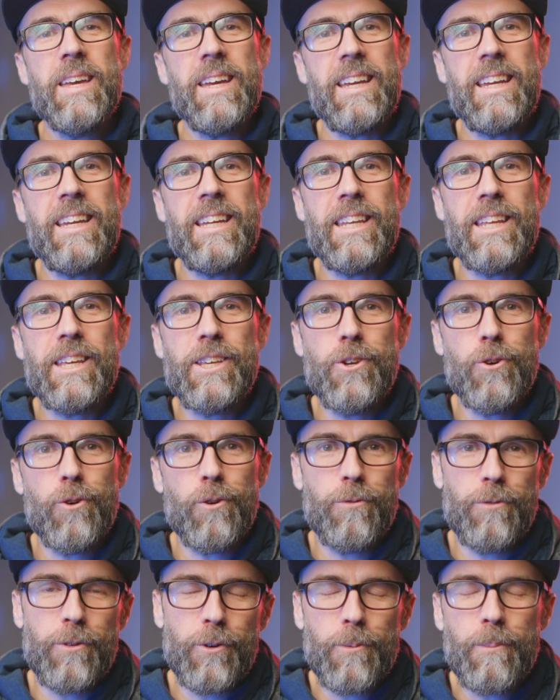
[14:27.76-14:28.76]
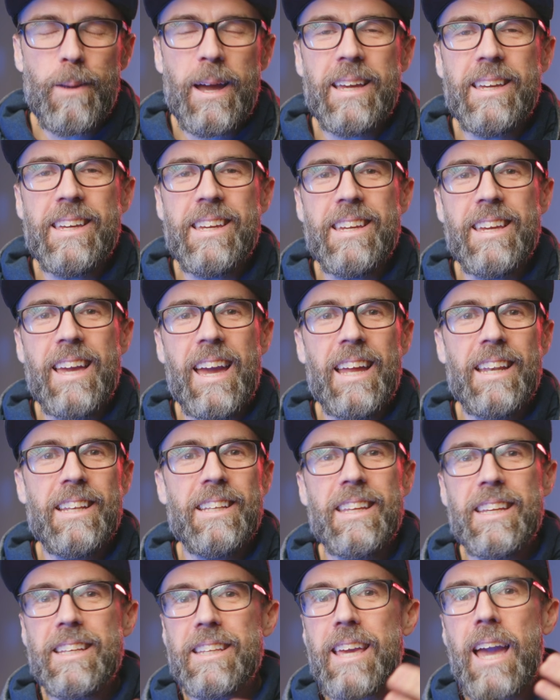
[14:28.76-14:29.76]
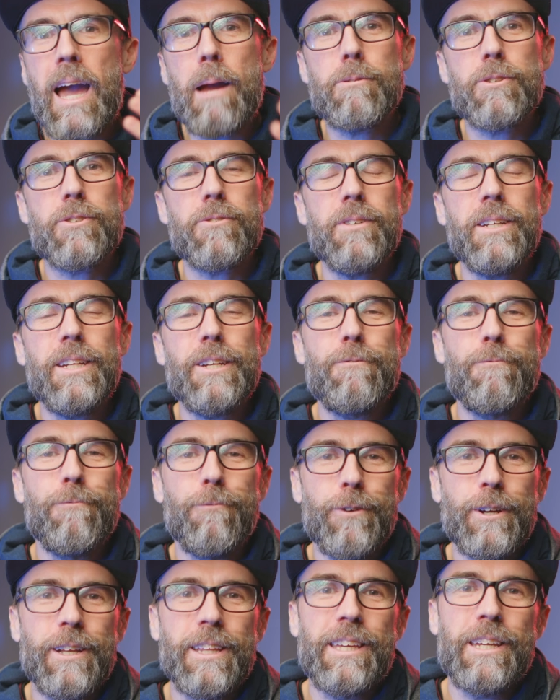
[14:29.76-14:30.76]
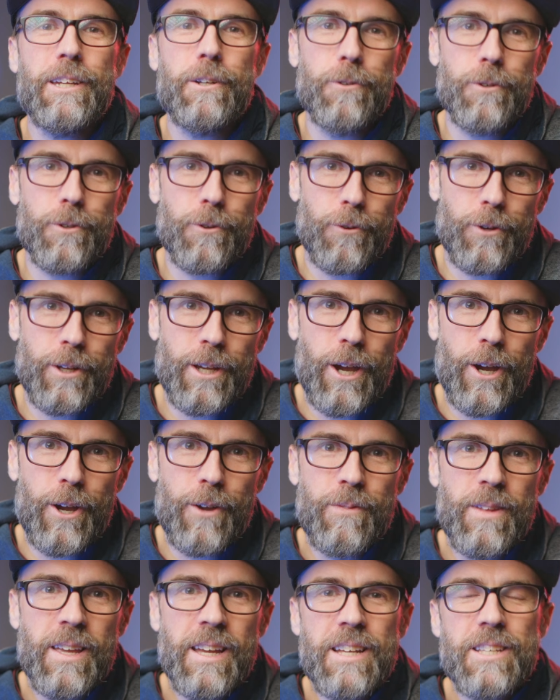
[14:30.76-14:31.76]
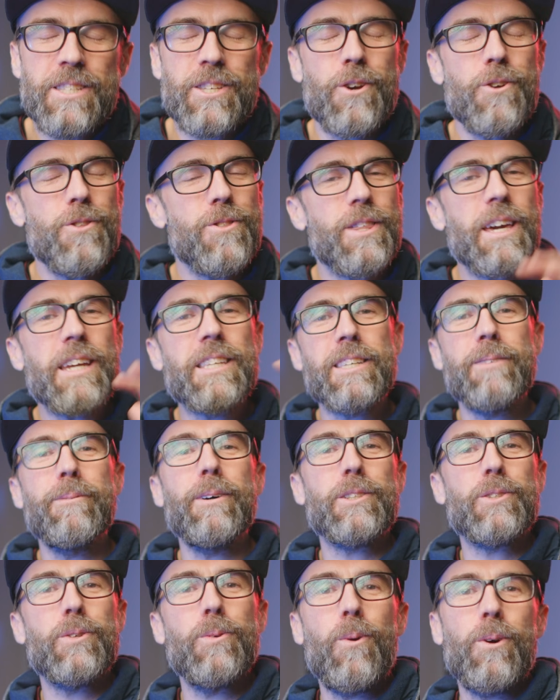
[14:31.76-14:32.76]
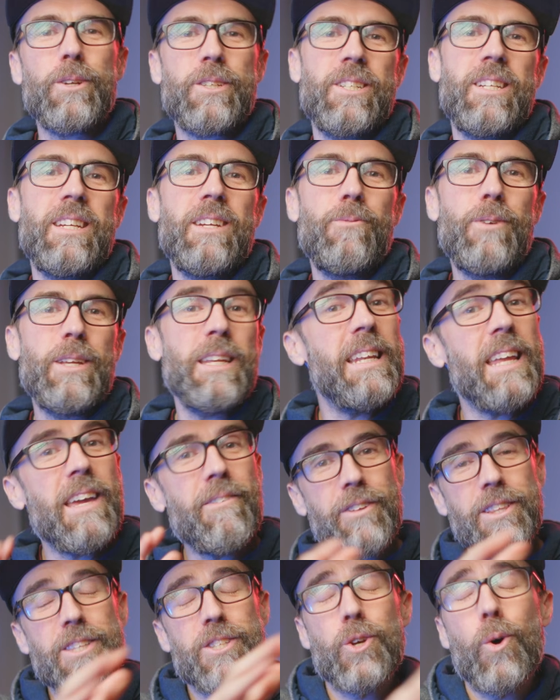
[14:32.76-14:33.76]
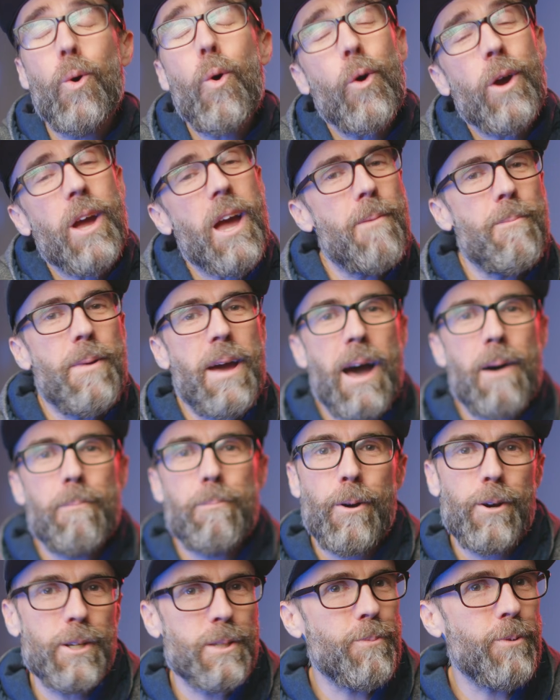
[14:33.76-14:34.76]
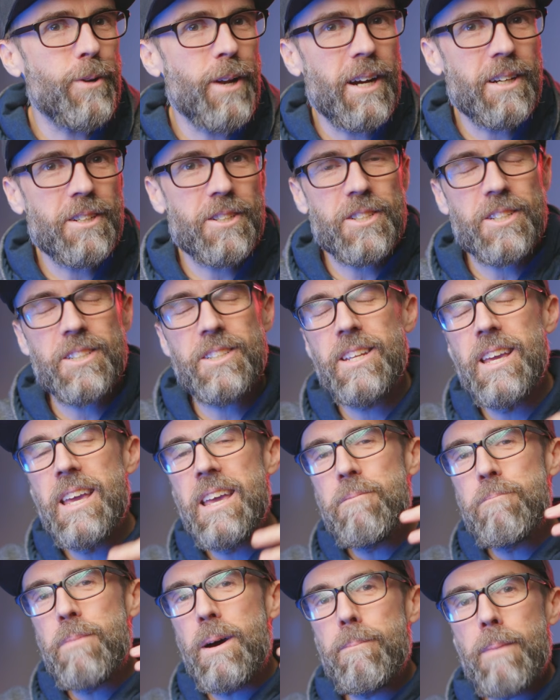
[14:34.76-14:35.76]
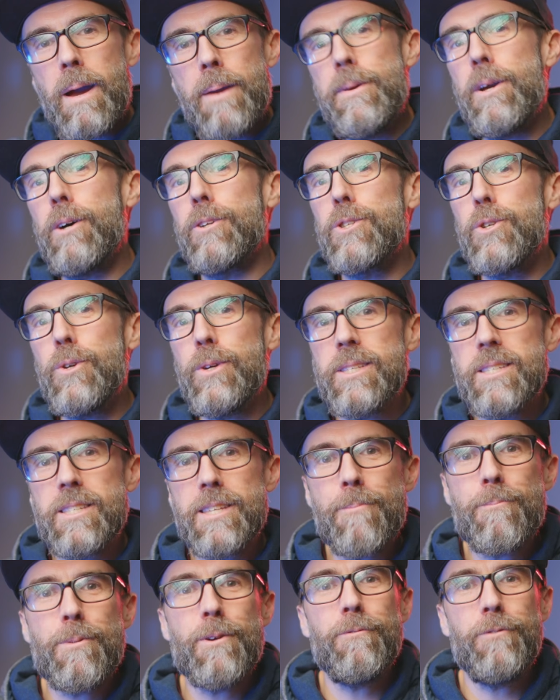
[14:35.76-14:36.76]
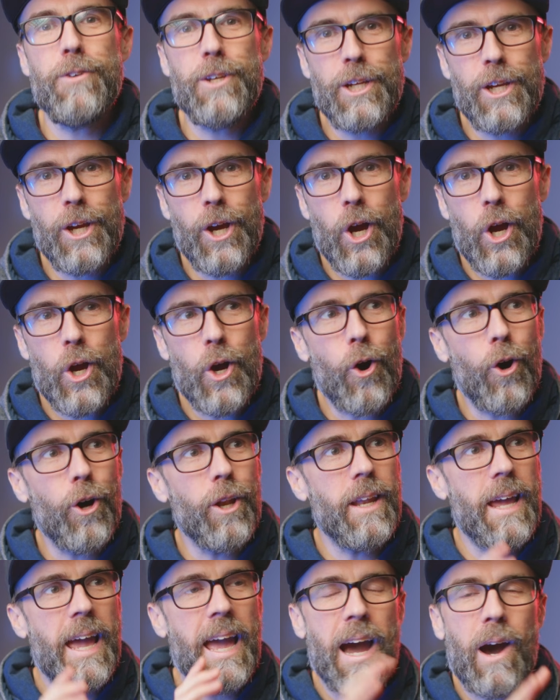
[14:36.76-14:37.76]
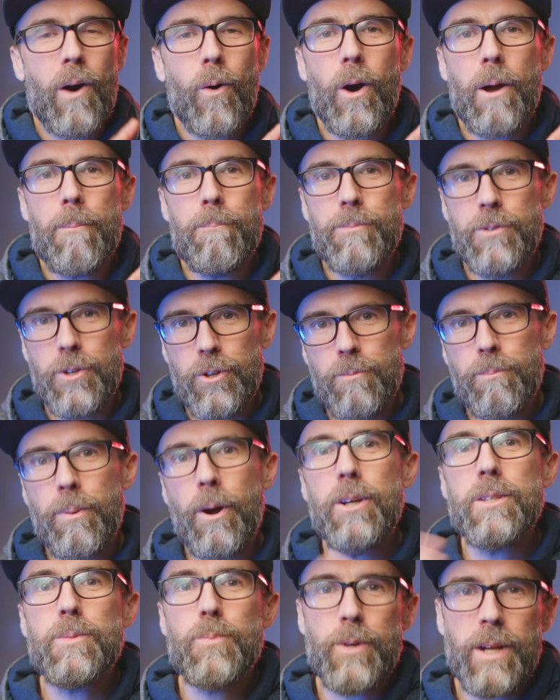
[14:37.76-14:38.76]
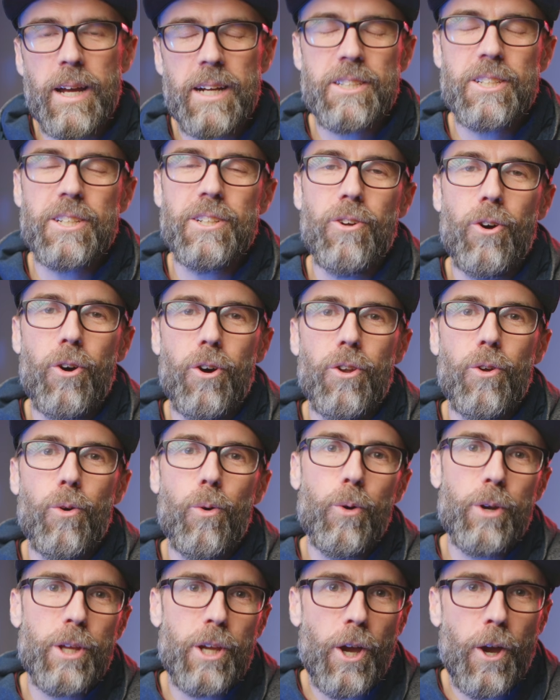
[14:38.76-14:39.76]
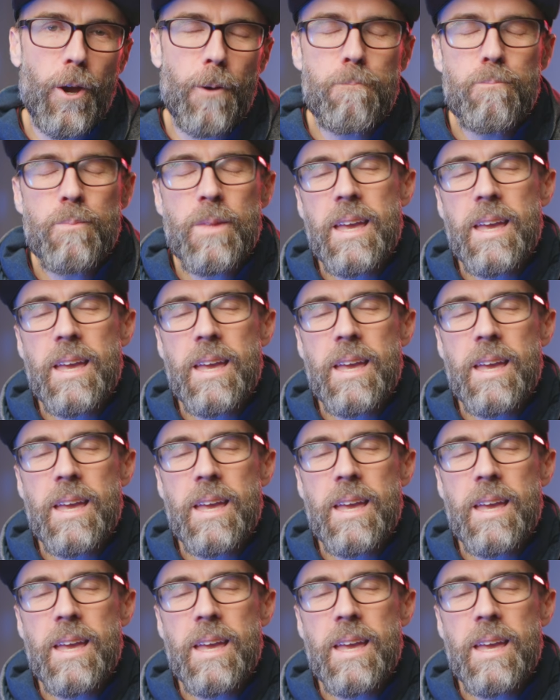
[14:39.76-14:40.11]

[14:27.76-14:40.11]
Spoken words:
in your filmmaking and in capturing really good audio. So thanks so much for watching. We didn't even talk about post-production, but maybe I'll do a separate video on how I do post-production on audio